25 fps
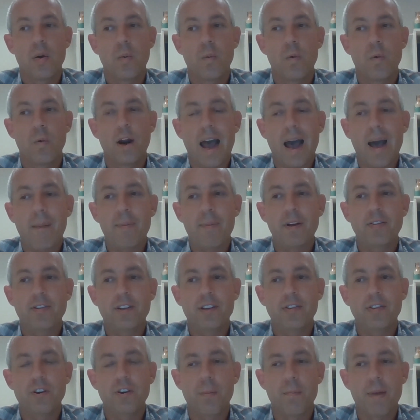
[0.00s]
What happens
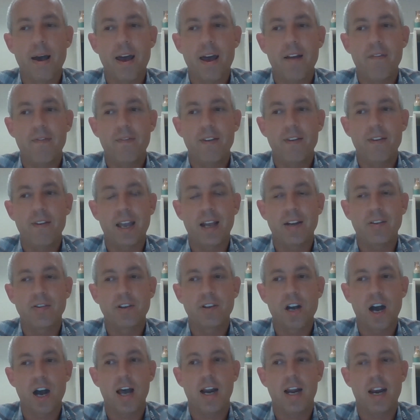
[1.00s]
is your benefit gets
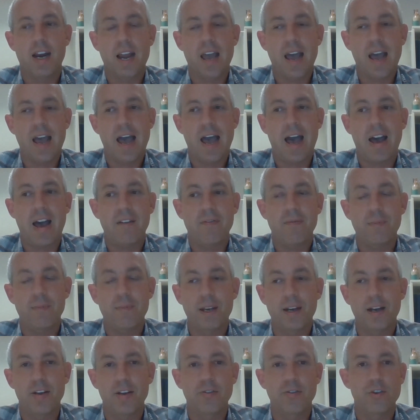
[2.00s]
cut in half
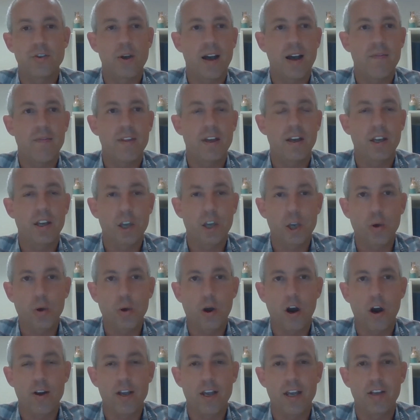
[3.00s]
because you have the
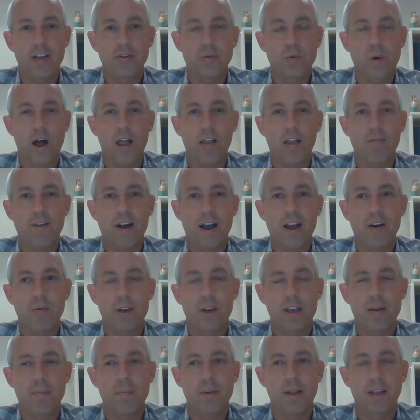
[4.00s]
QREs, qualified
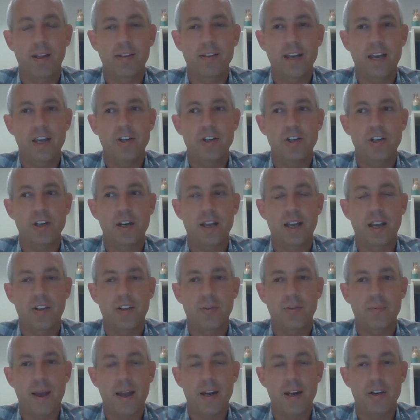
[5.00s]
rehabilitation
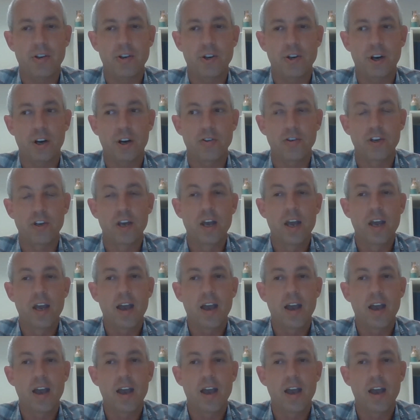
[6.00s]
expenditures.